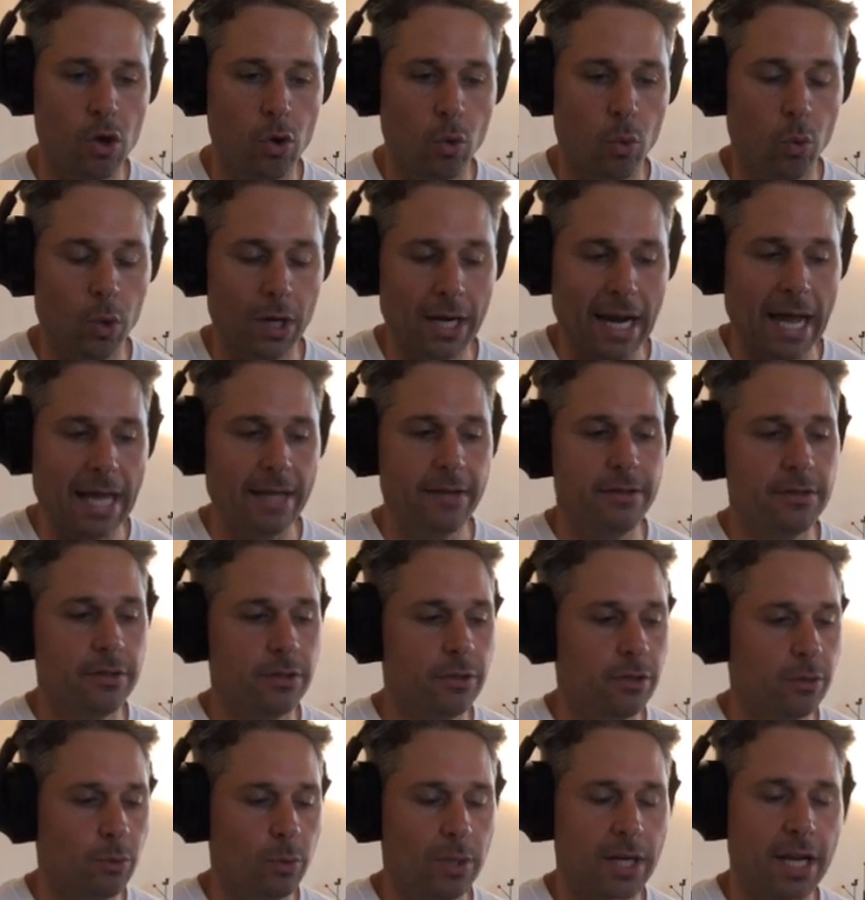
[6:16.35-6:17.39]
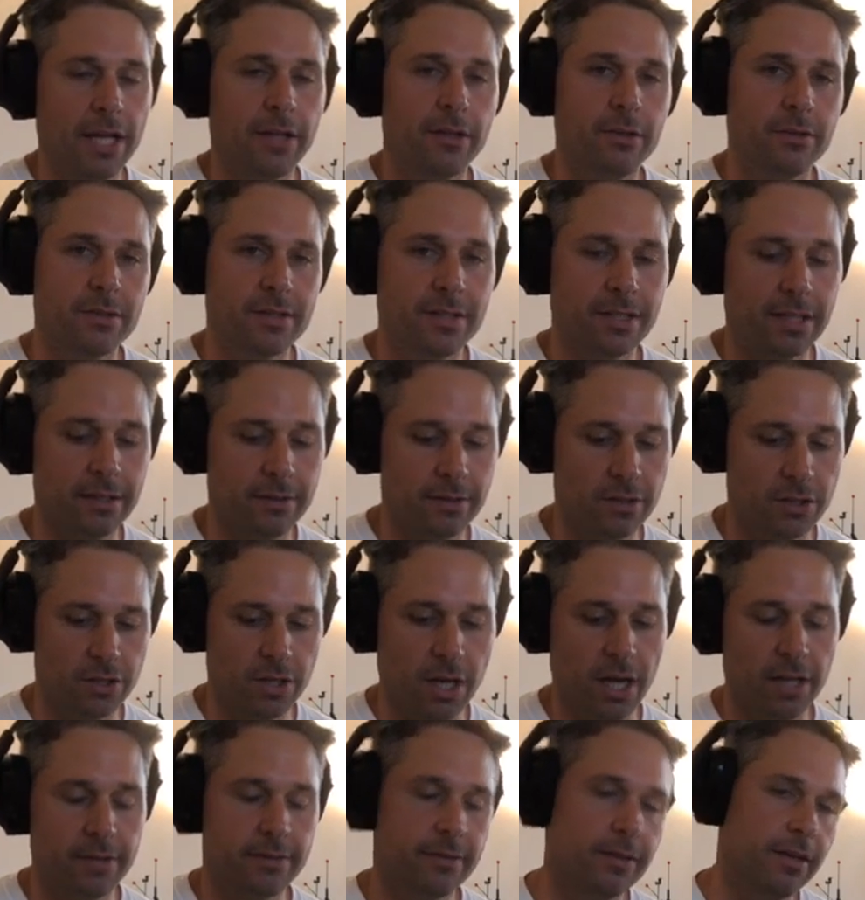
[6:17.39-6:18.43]
what I do and what I use to get the
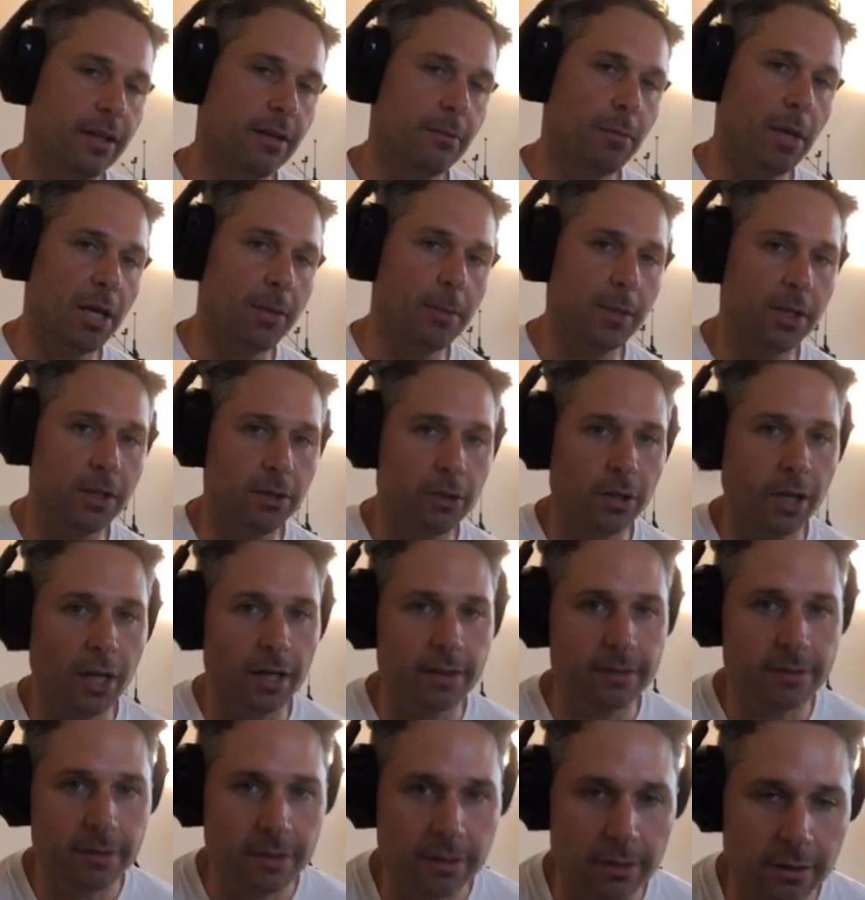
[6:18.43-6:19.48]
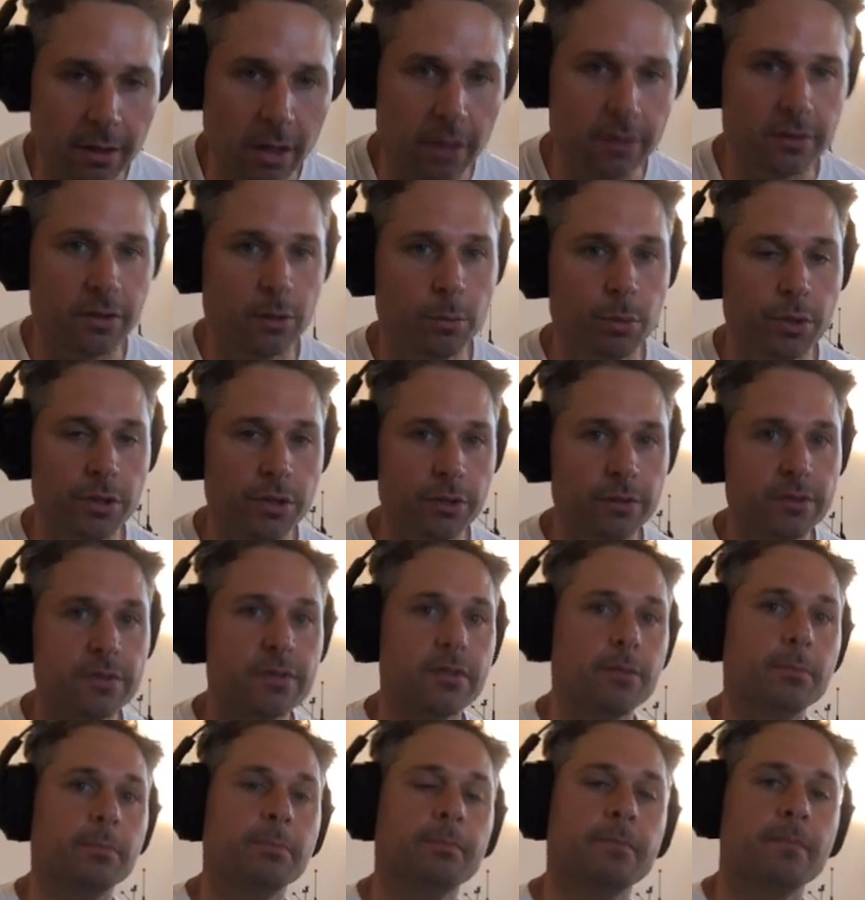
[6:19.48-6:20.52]
shots, and then maybe you guys can also produce
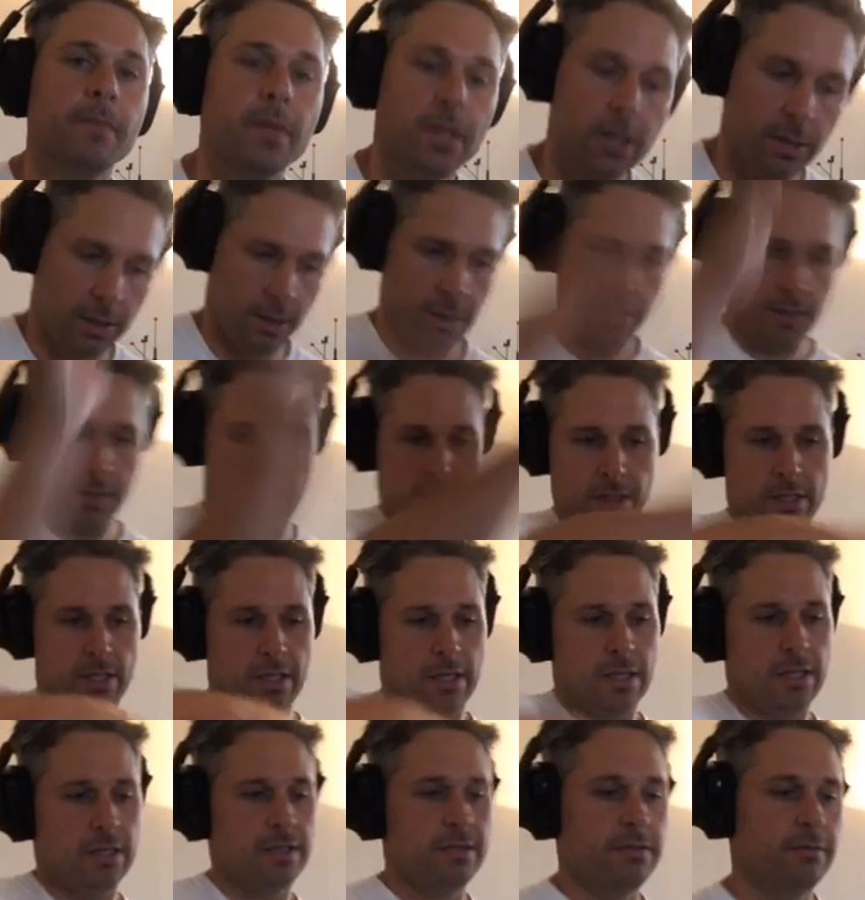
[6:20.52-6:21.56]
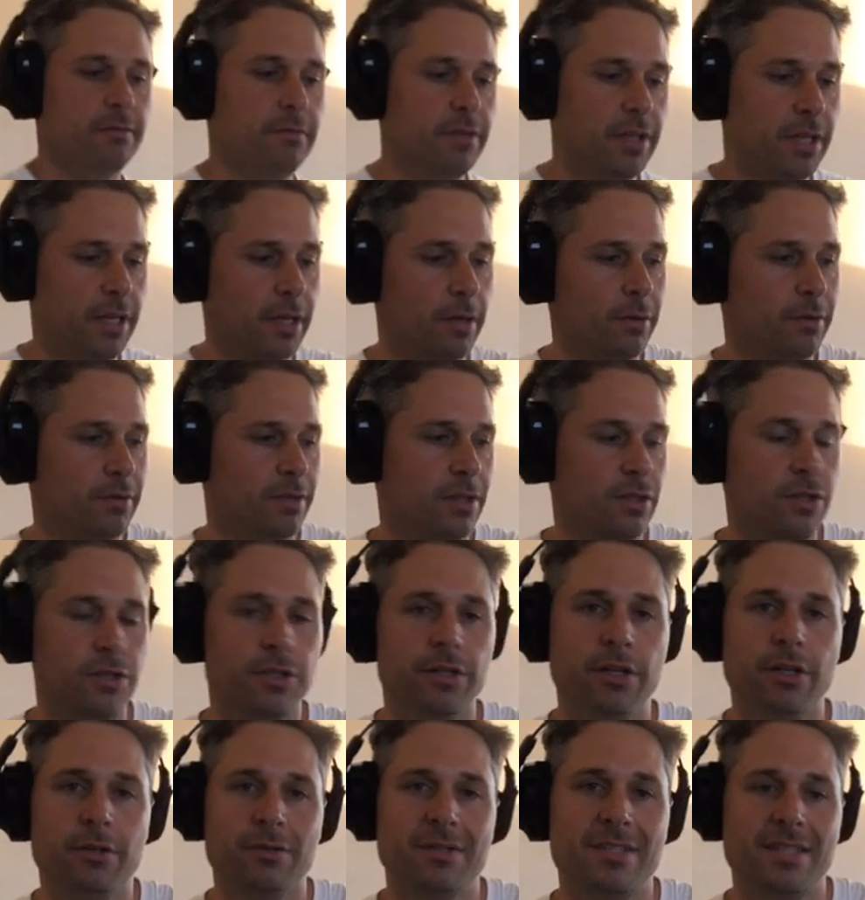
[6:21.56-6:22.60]
some videos in your
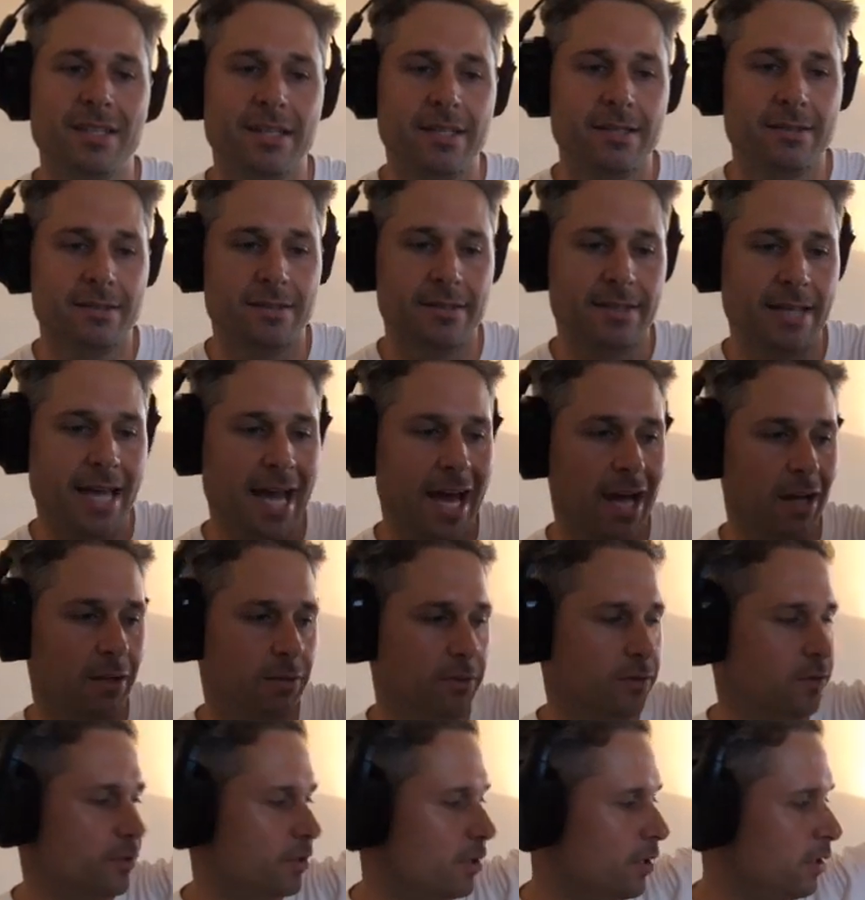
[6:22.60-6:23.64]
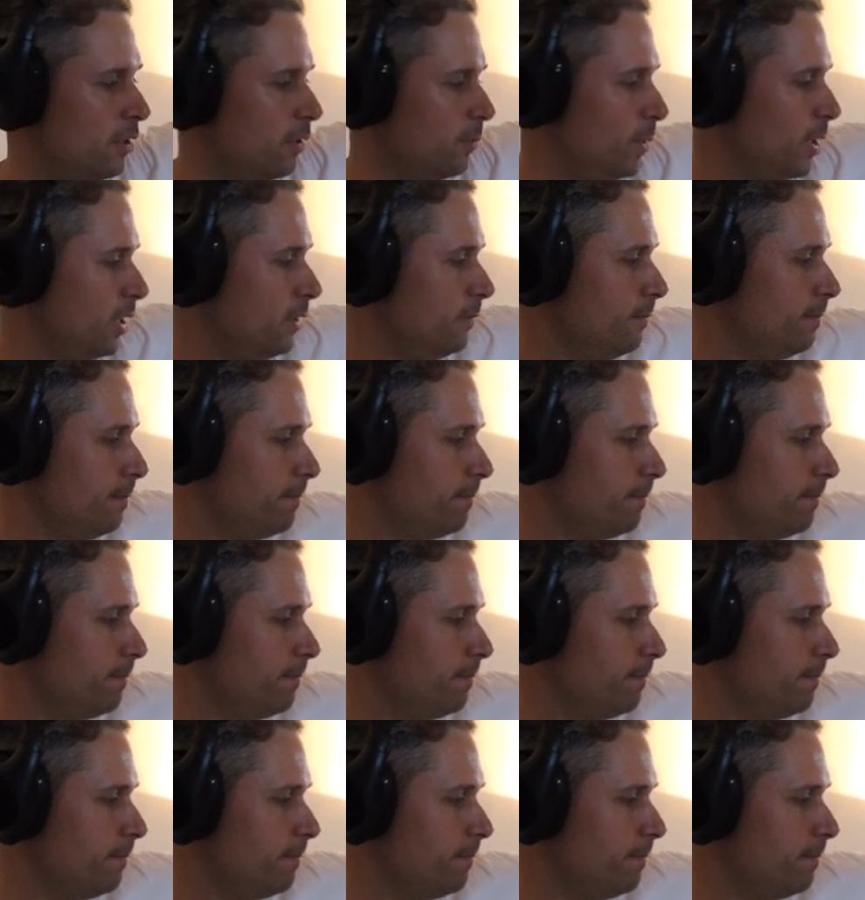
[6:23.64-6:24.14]
own cities and towns, you know what I mean?